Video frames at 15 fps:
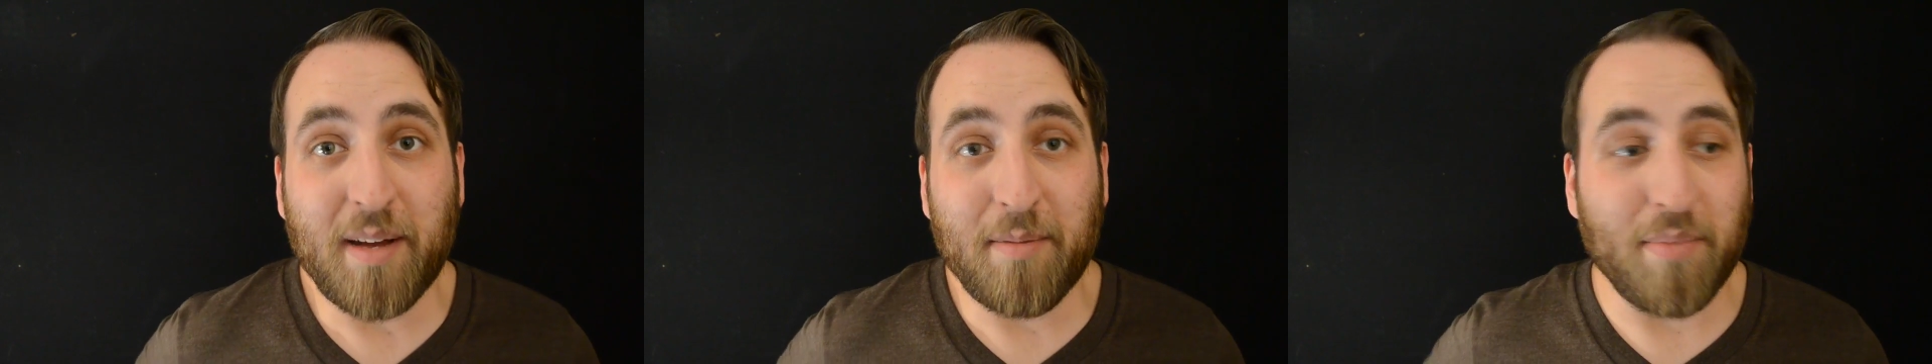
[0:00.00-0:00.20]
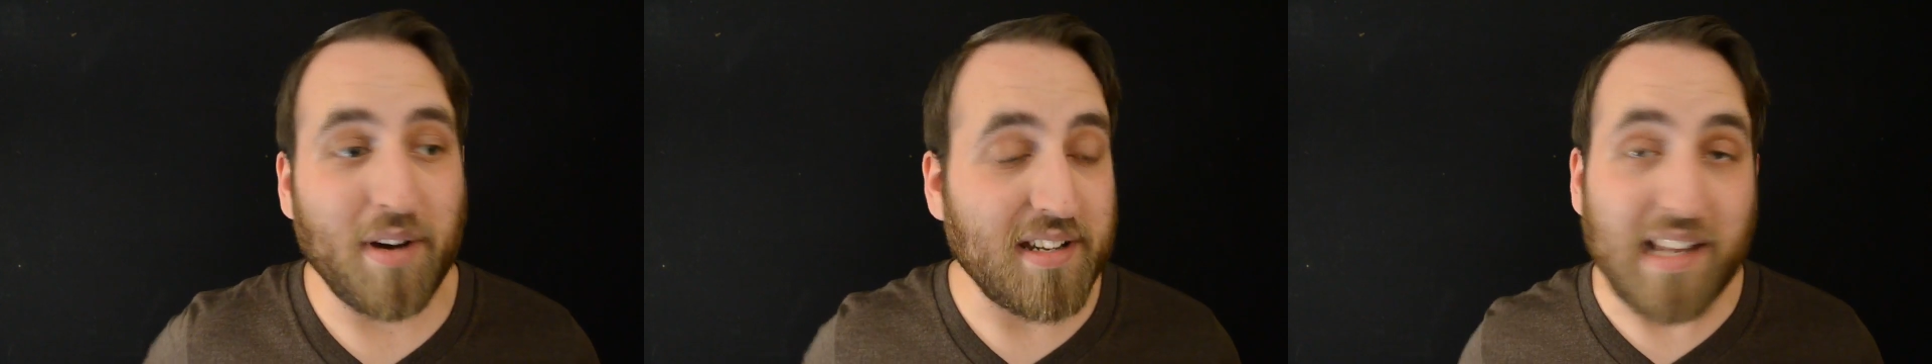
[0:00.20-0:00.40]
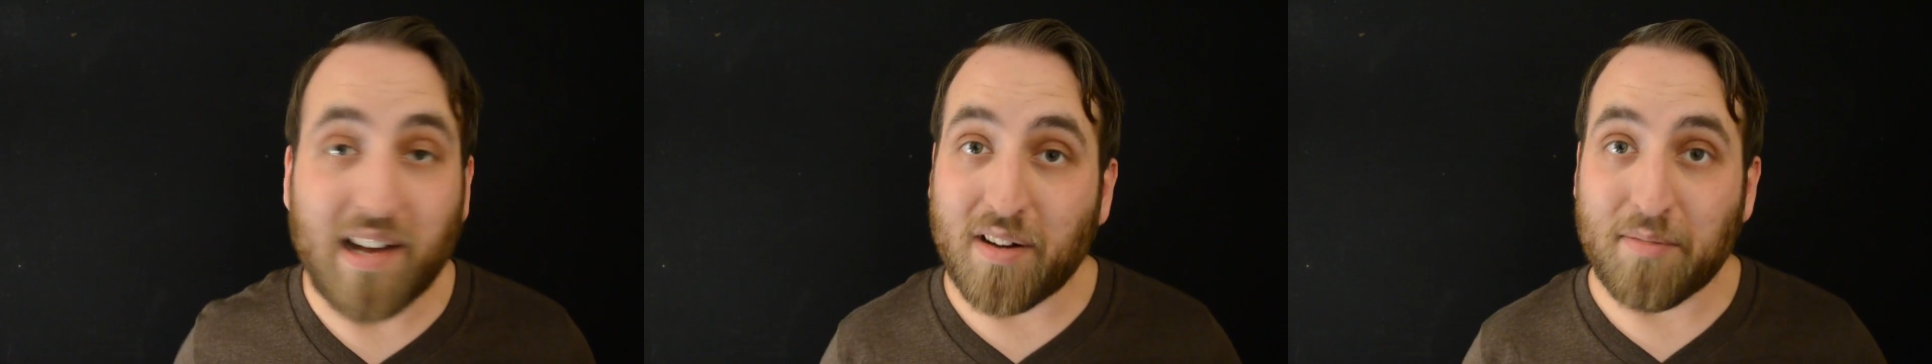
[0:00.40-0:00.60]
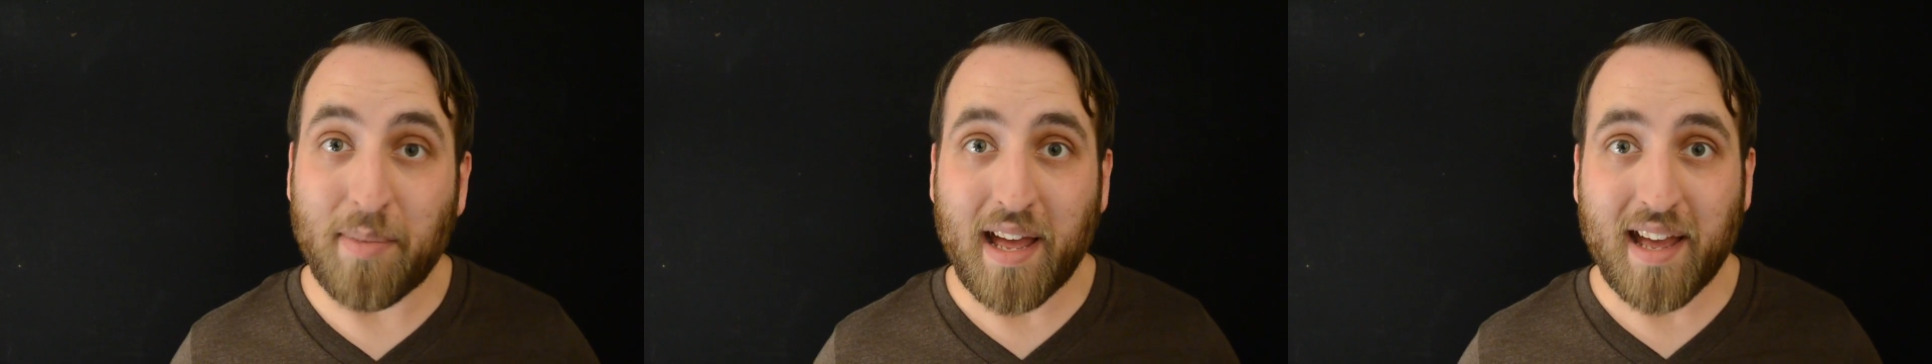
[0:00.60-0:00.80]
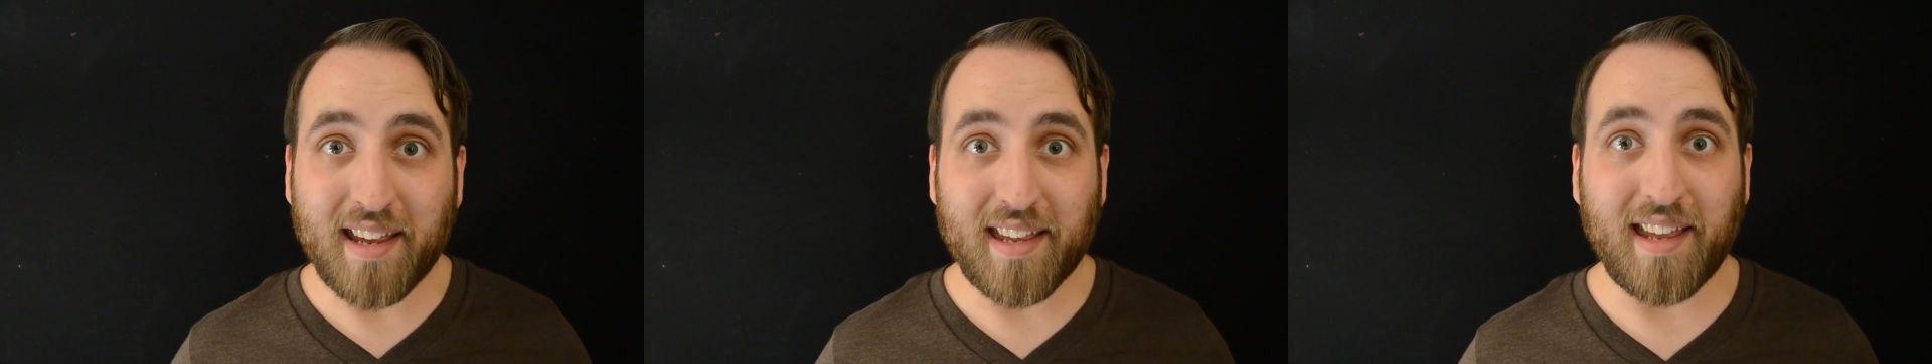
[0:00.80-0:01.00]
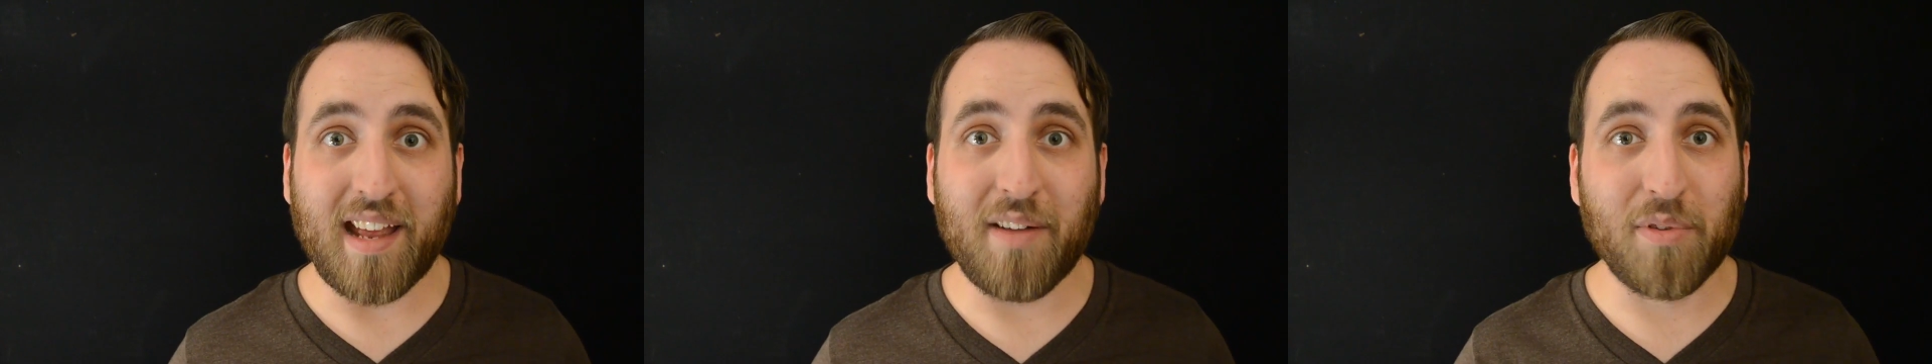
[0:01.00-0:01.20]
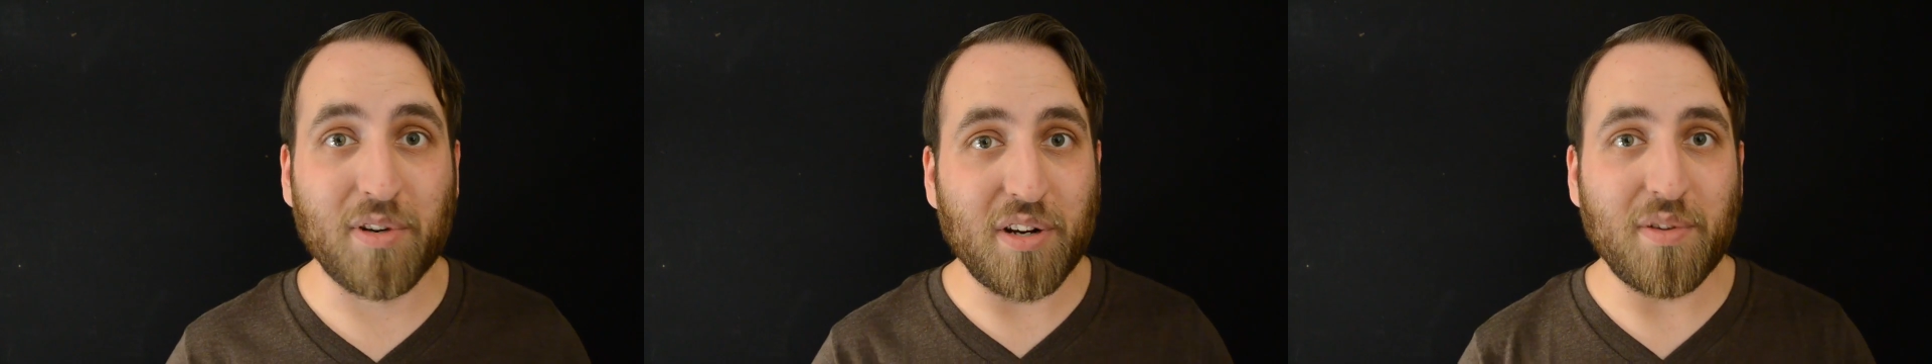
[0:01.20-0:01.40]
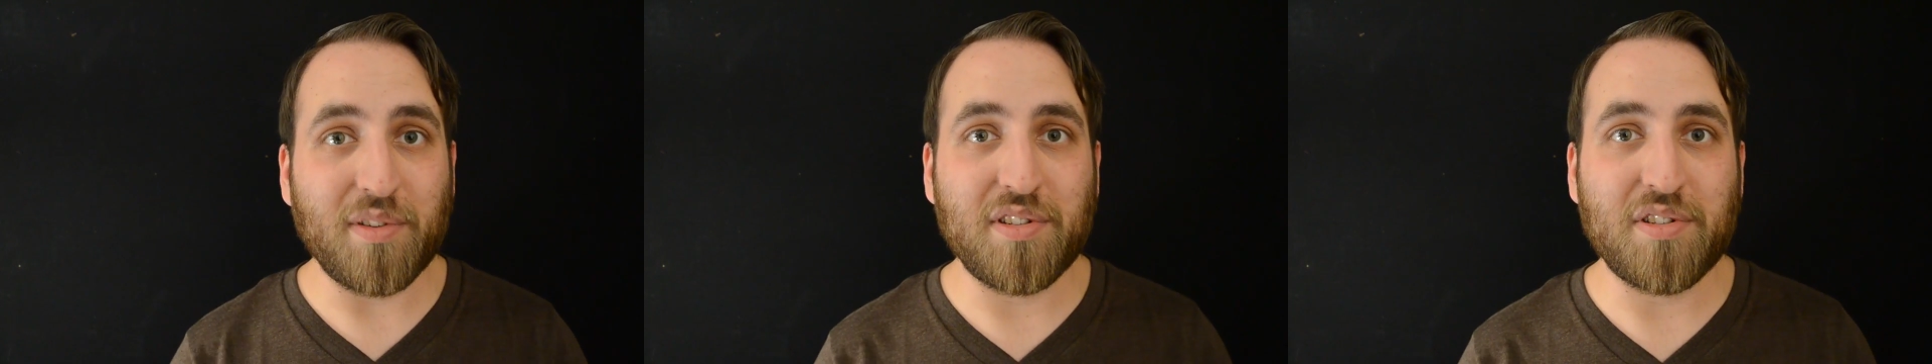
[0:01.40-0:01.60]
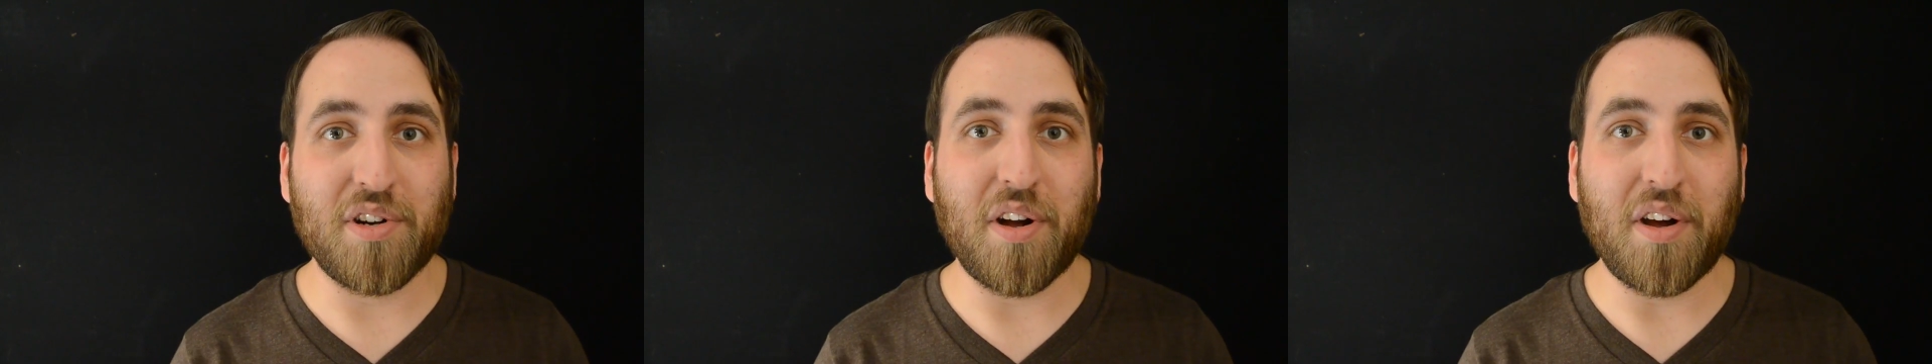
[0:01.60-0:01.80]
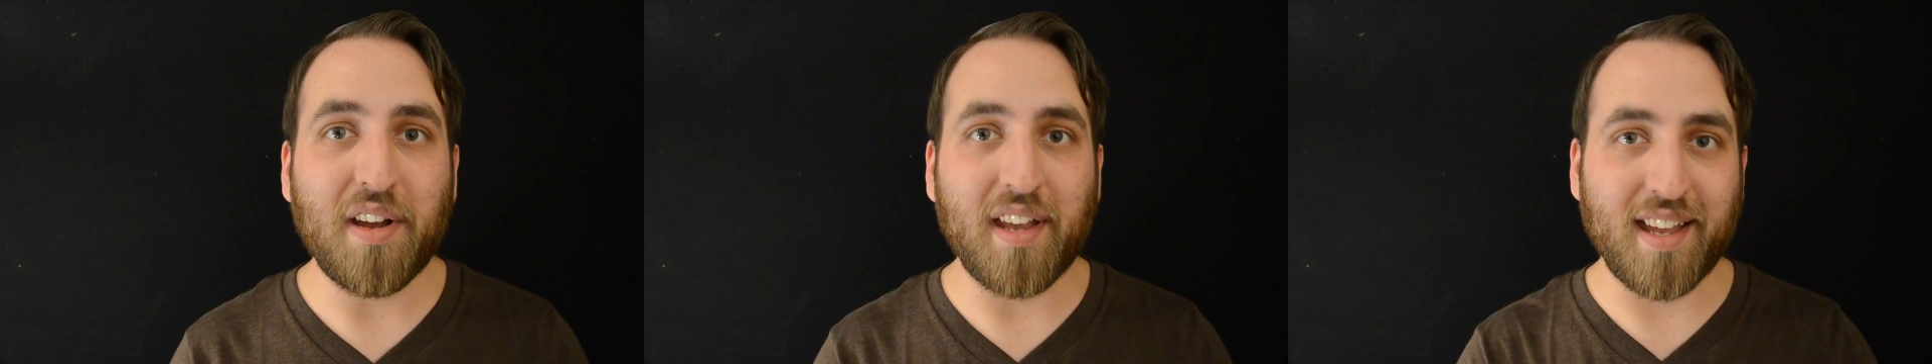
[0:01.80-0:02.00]
But now I'm back, and we're going
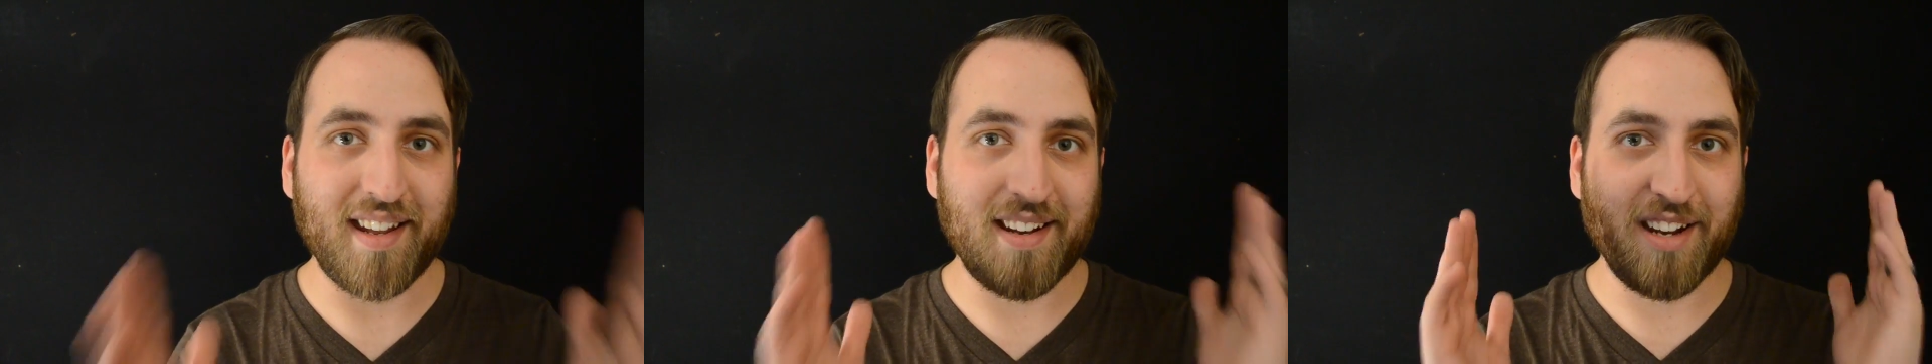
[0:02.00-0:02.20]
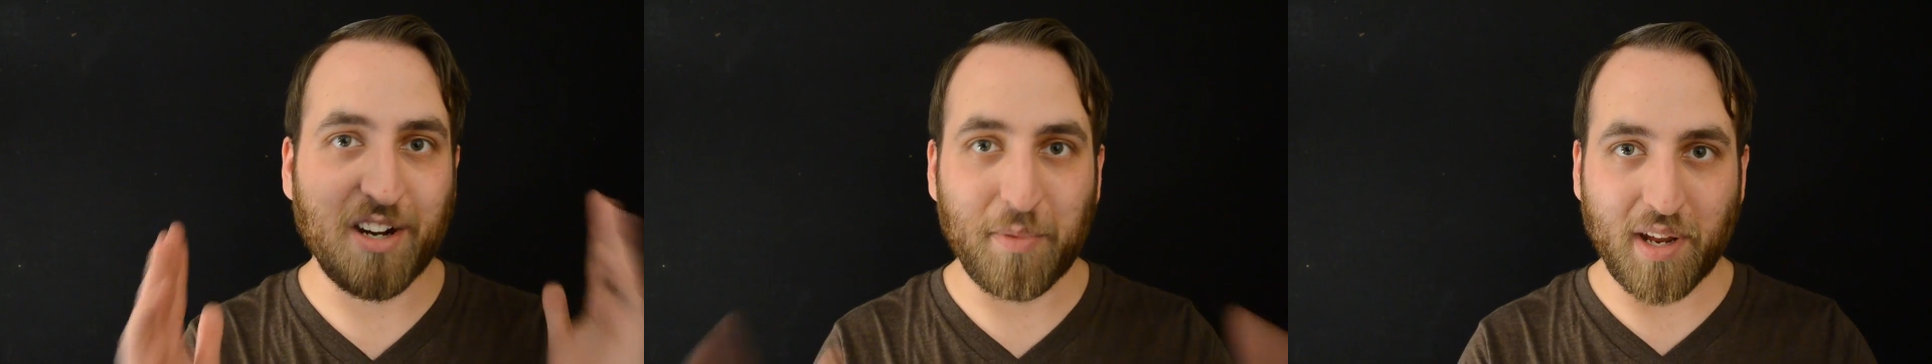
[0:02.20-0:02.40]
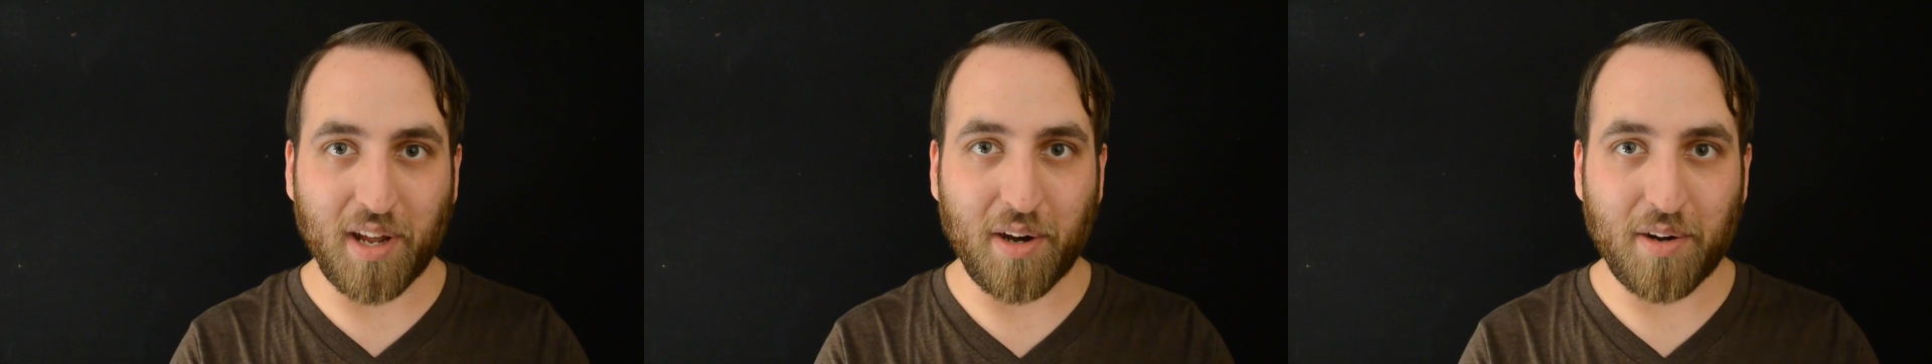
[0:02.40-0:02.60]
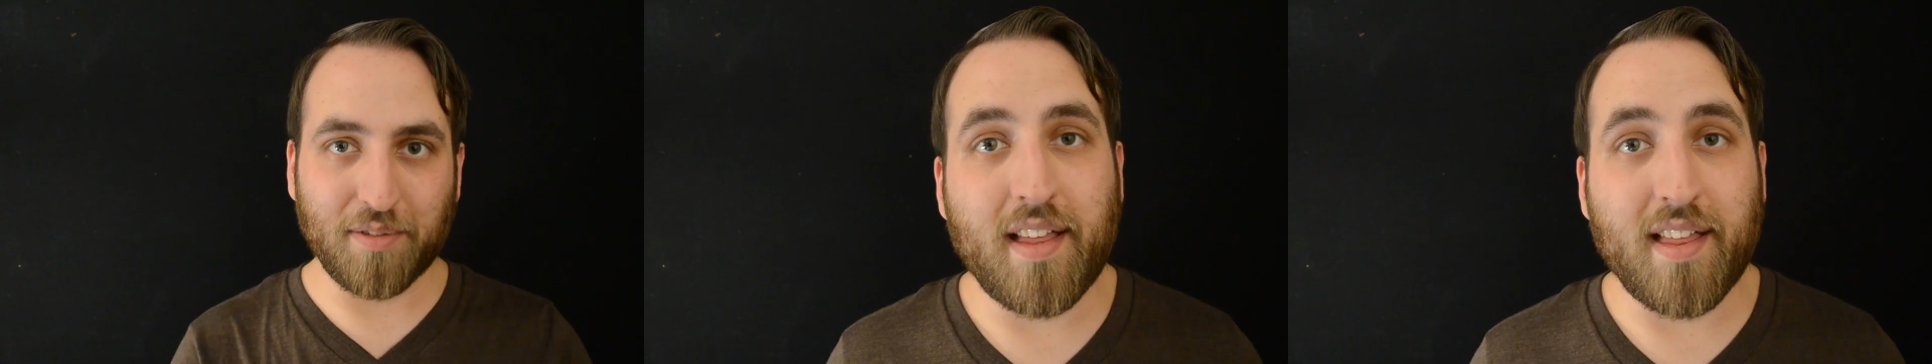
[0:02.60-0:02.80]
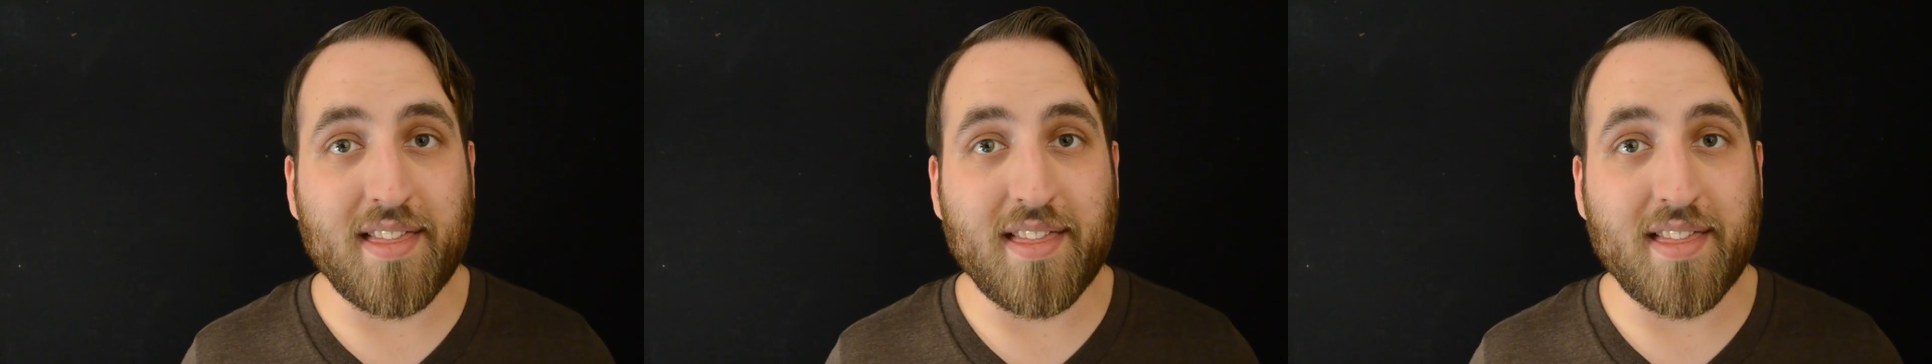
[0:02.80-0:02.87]
strong, and here we go.